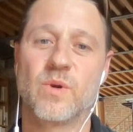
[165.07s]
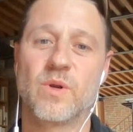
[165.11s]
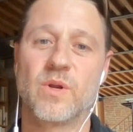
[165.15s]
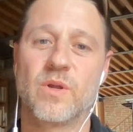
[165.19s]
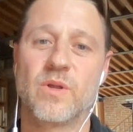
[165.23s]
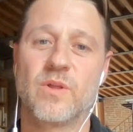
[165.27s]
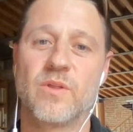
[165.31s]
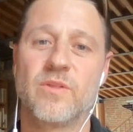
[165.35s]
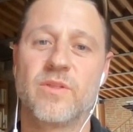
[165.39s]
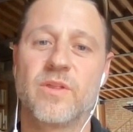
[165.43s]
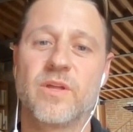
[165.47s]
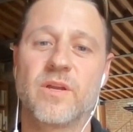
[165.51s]

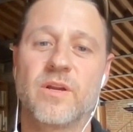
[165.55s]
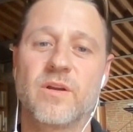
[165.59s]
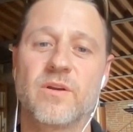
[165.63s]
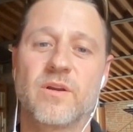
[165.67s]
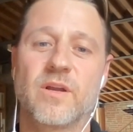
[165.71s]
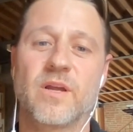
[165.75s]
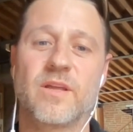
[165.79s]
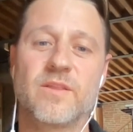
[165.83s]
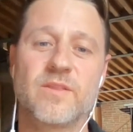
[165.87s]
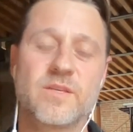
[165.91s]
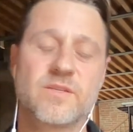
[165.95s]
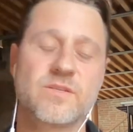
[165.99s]

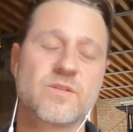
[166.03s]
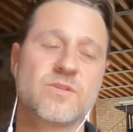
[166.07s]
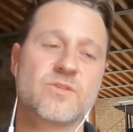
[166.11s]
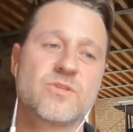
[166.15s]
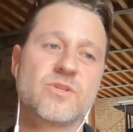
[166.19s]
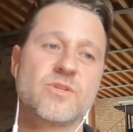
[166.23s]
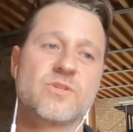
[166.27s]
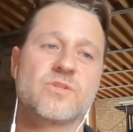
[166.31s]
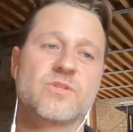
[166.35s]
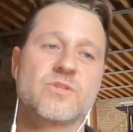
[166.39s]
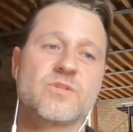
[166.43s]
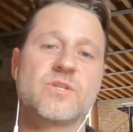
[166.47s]
this has
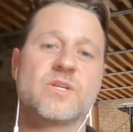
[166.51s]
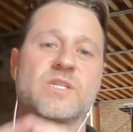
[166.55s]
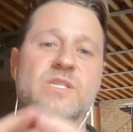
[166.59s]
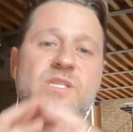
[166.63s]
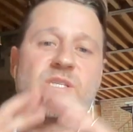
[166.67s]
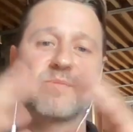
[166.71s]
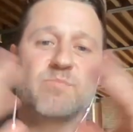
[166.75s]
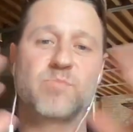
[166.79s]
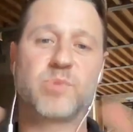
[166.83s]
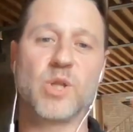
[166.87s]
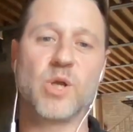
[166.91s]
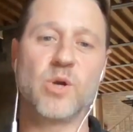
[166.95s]
just
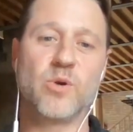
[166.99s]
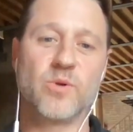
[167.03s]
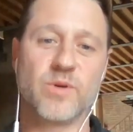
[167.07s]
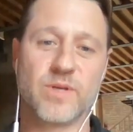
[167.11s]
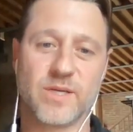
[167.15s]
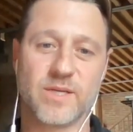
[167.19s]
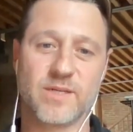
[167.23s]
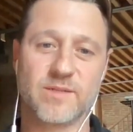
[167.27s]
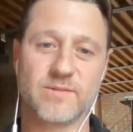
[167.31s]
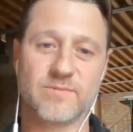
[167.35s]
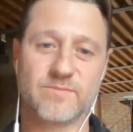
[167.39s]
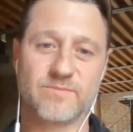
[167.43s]

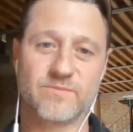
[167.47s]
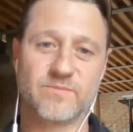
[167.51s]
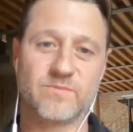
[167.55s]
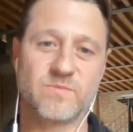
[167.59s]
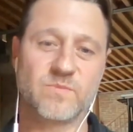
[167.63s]
exploded.